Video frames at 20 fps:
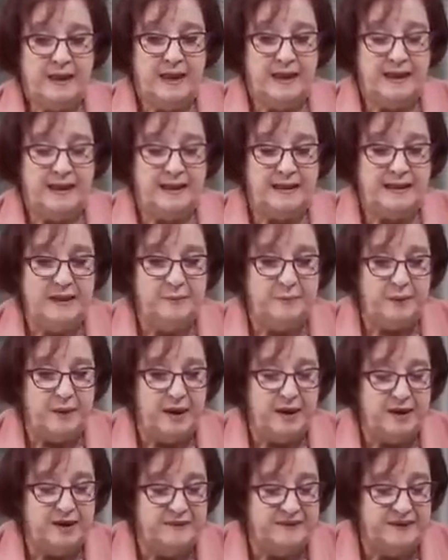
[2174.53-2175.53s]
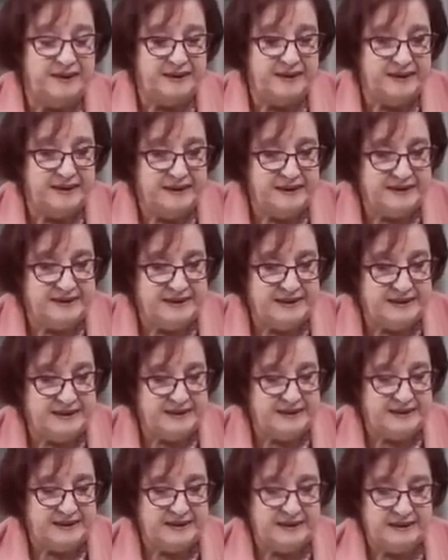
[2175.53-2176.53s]
And I think part of it in this
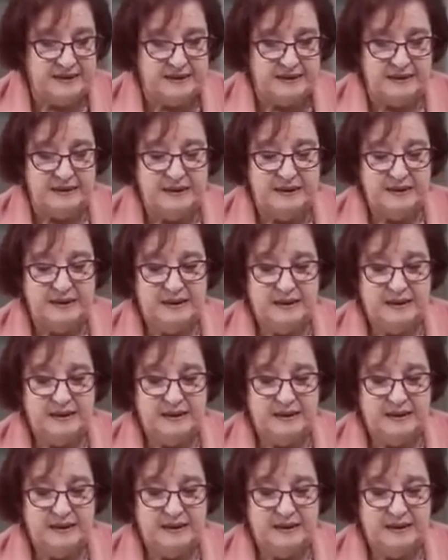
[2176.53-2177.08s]
instance,